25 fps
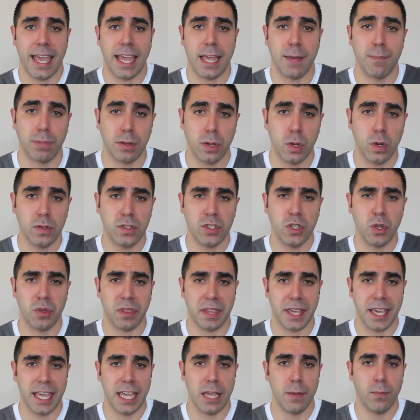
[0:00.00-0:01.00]
a
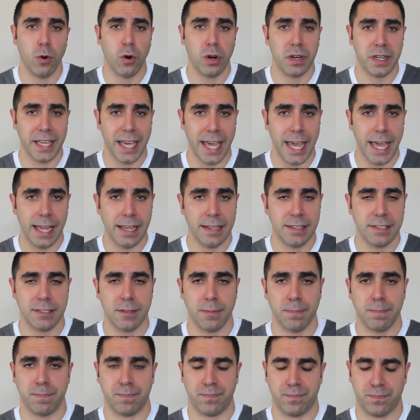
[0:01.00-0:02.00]
Bluetooth keyboard
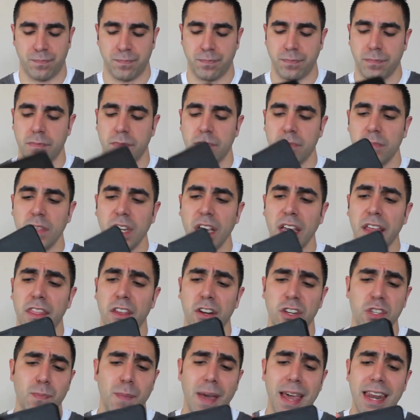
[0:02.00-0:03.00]
case.
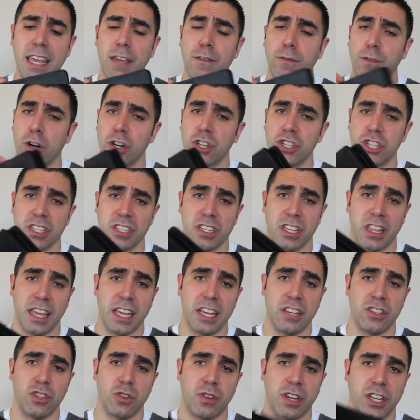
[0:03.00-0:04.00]
There's many versions of
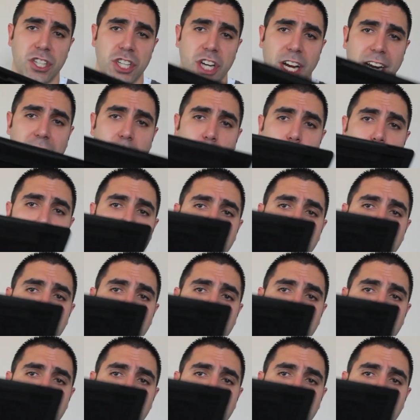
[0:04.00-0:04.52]
these. You can check out